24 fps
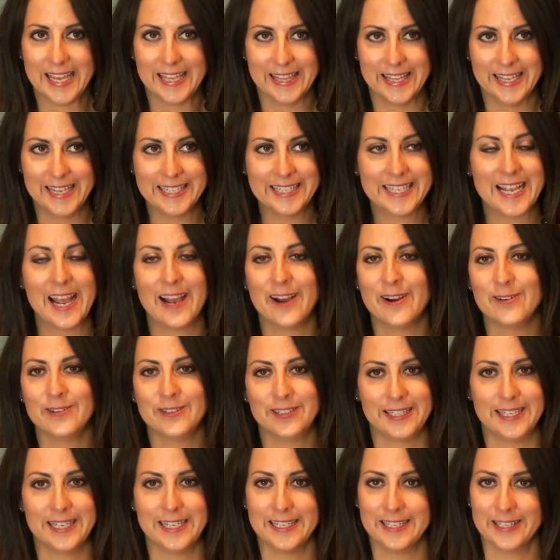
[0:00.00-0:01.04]
This
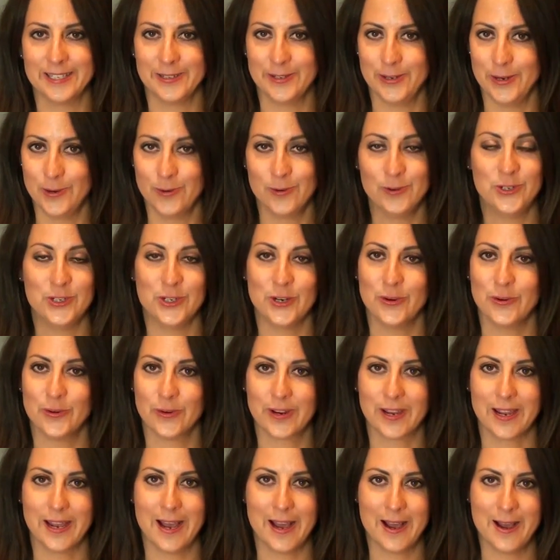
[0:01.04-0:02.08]
house is no
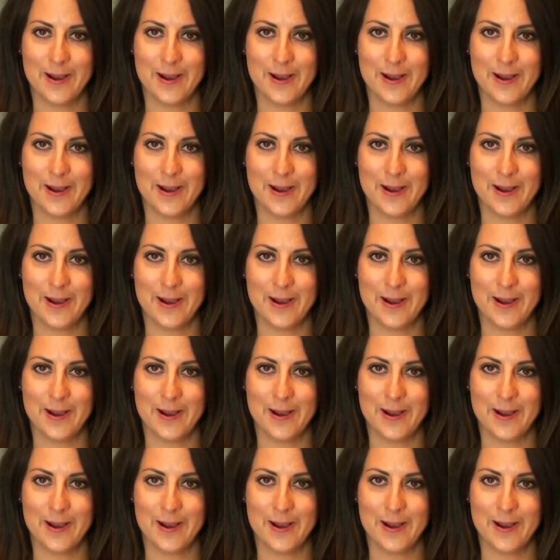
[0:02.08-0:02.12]
joke.